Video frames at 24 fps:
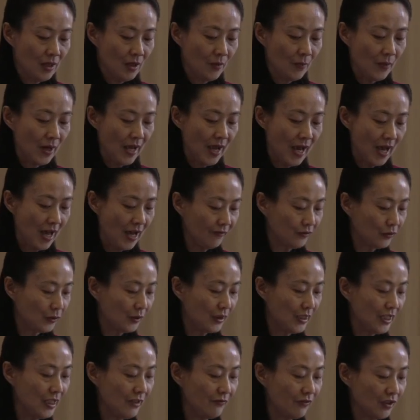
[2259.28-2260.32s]
we have to
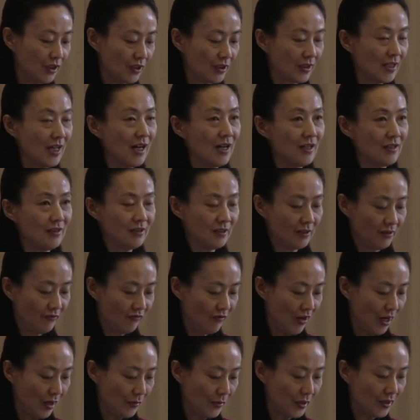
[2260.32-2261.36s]
leave aside
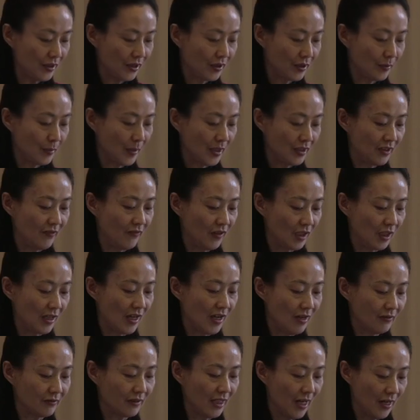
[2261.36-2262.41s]
various specific
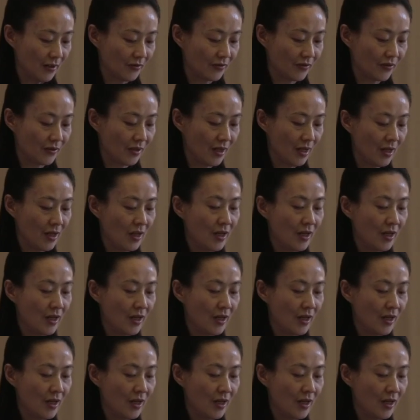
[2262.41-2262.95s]
contexts